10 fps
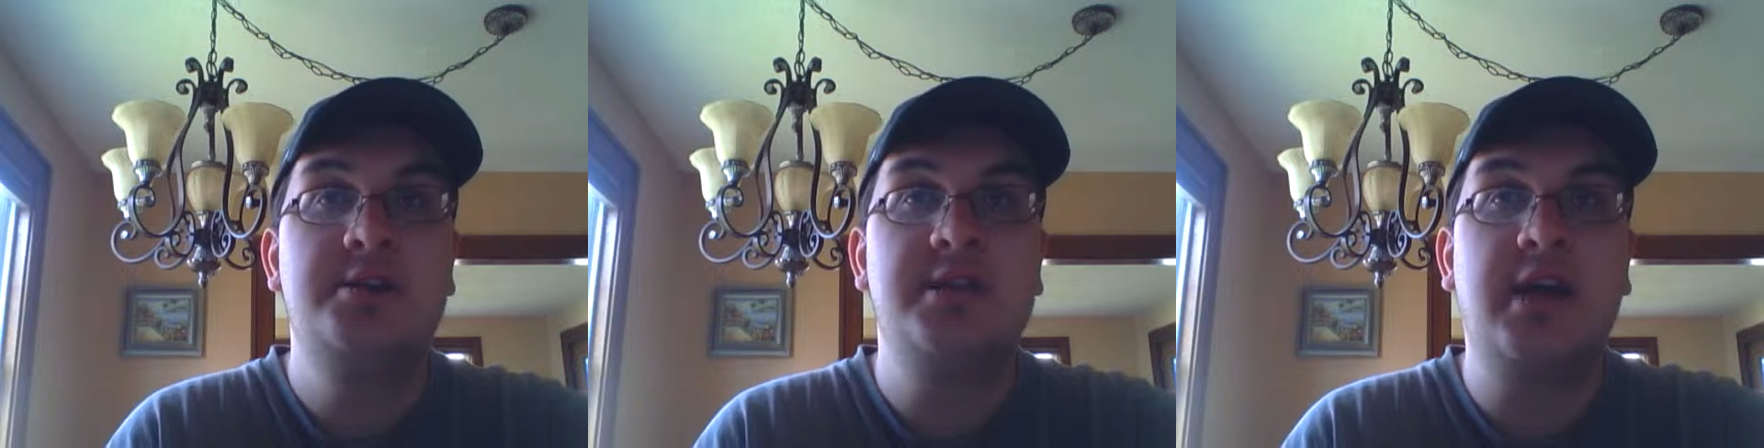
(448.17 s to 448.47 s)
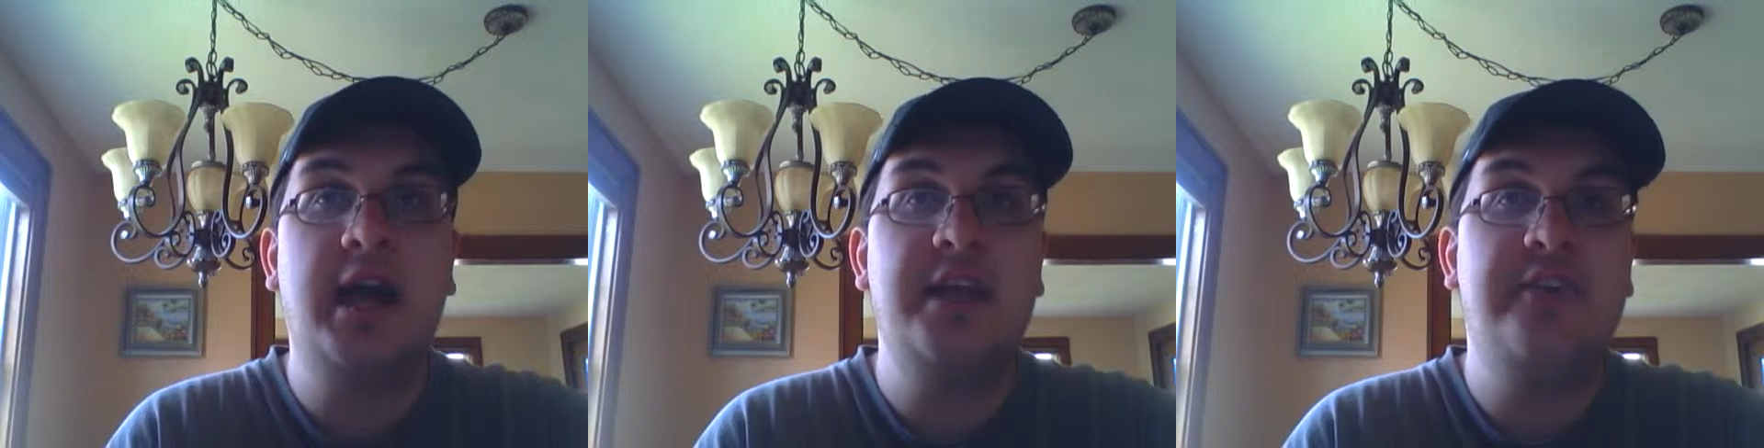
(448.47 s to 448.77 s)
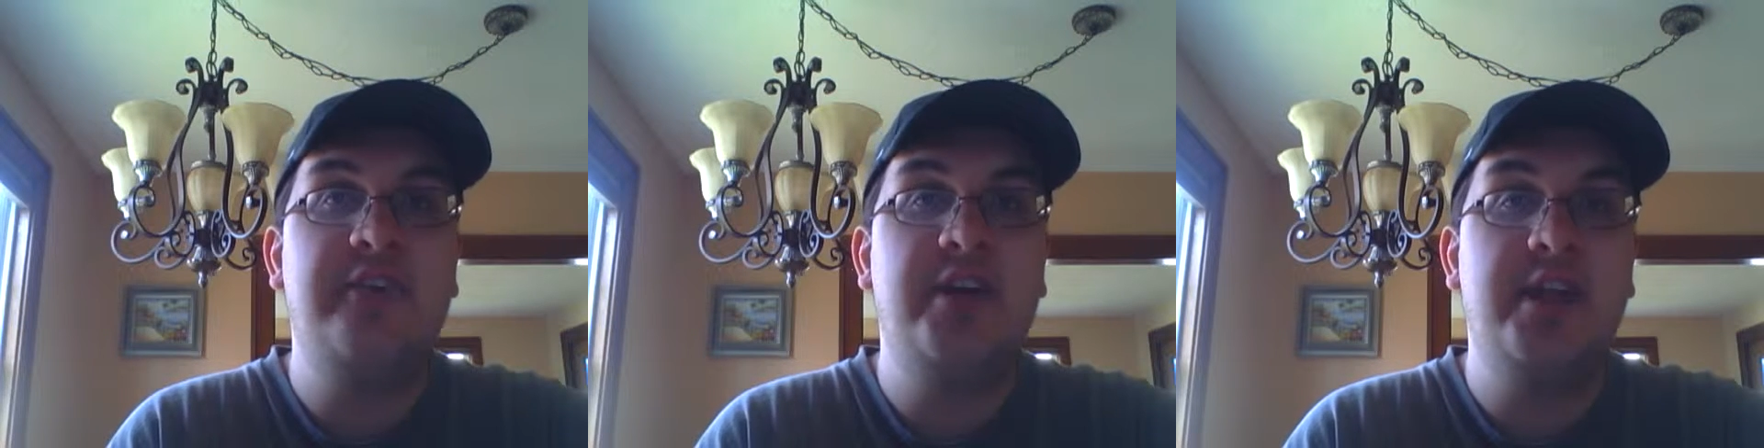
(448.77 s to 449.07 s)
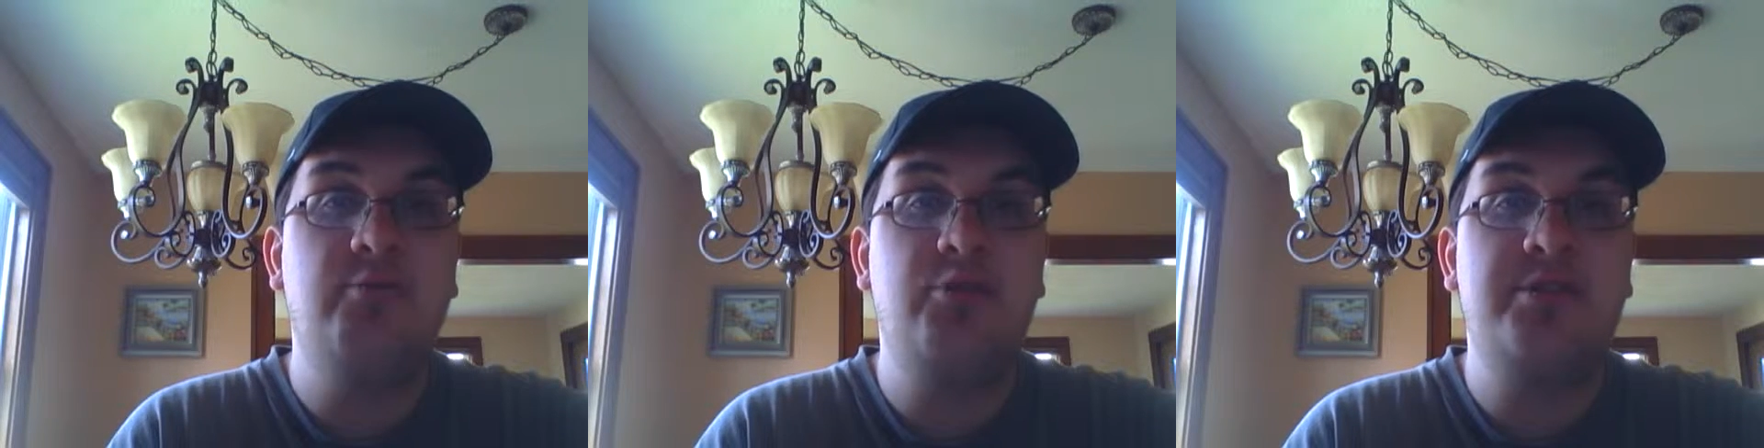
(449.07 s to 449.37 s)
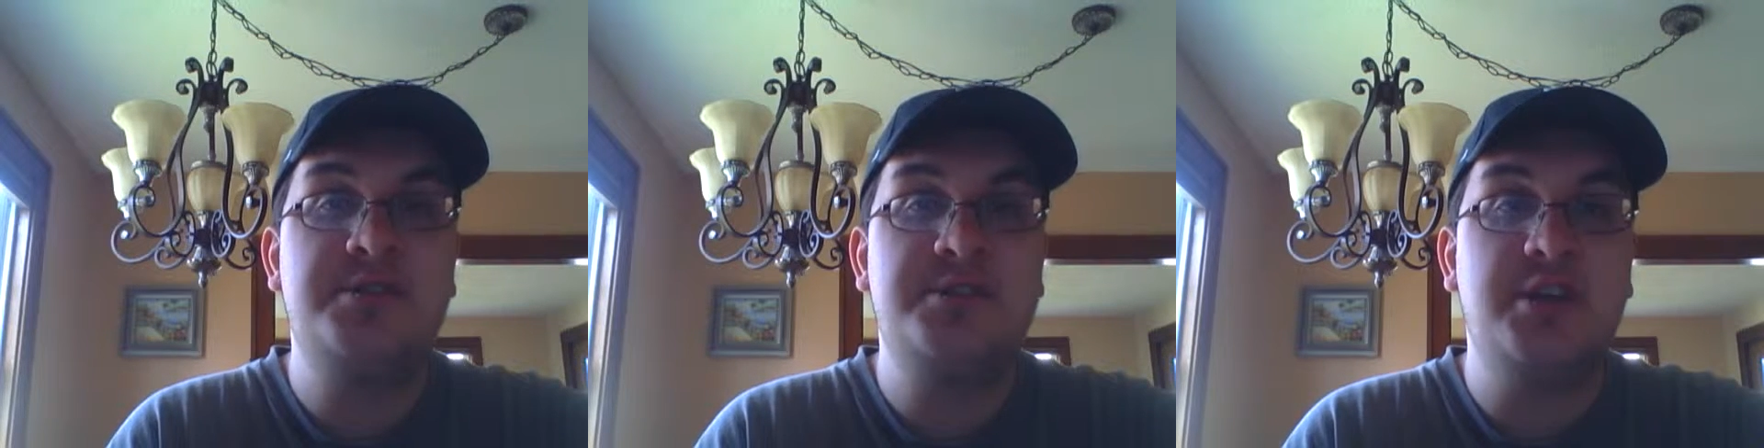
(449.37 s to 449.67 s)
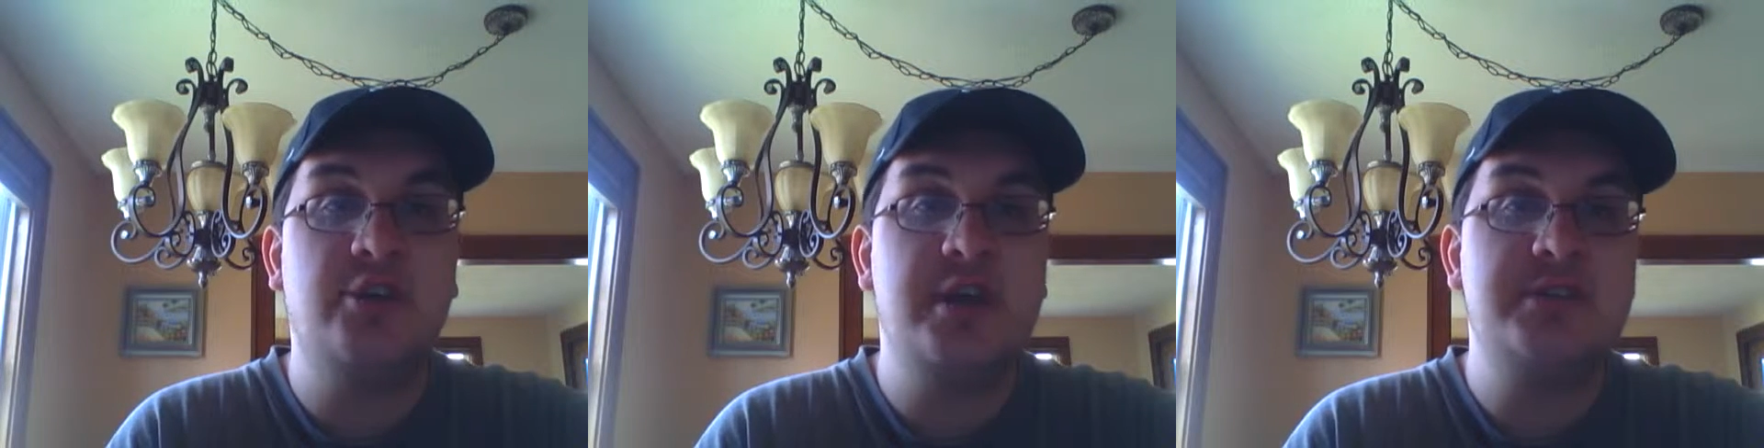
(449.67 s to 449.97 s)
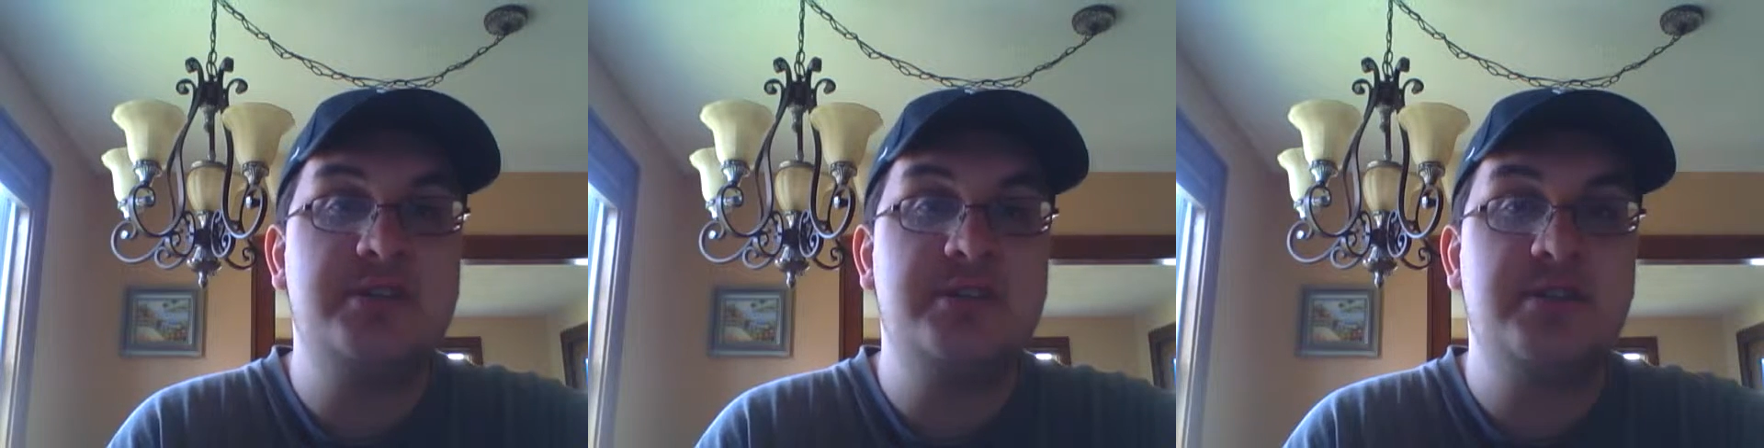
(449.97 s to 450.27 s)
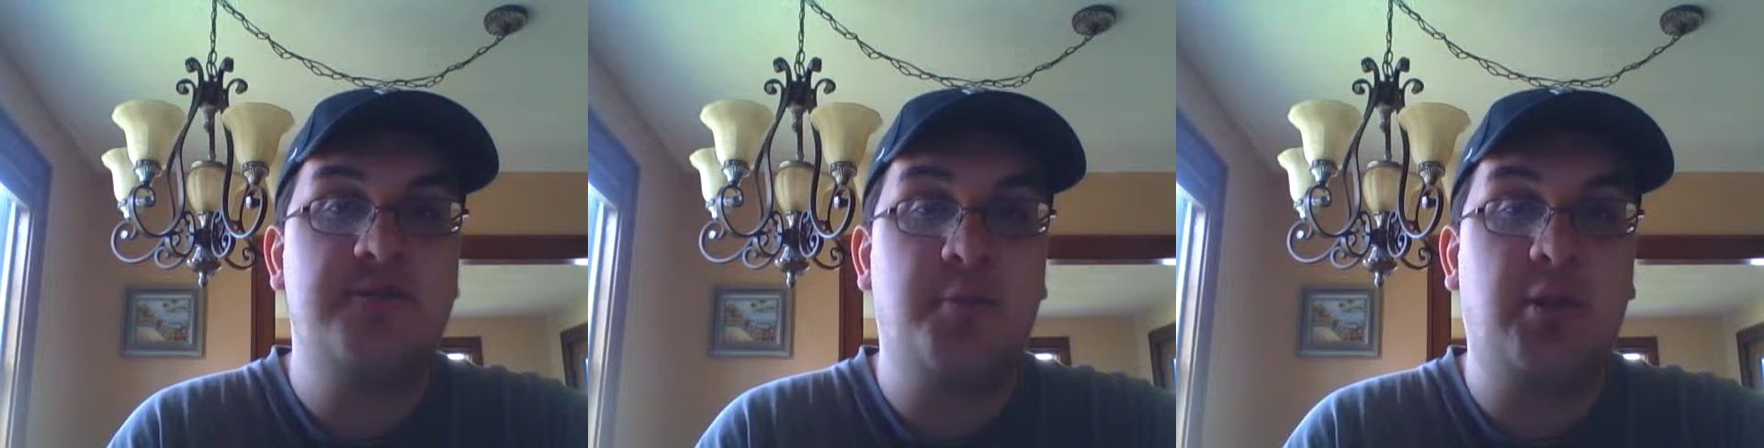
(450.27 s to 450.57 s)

to kind of fit in with the seriousness of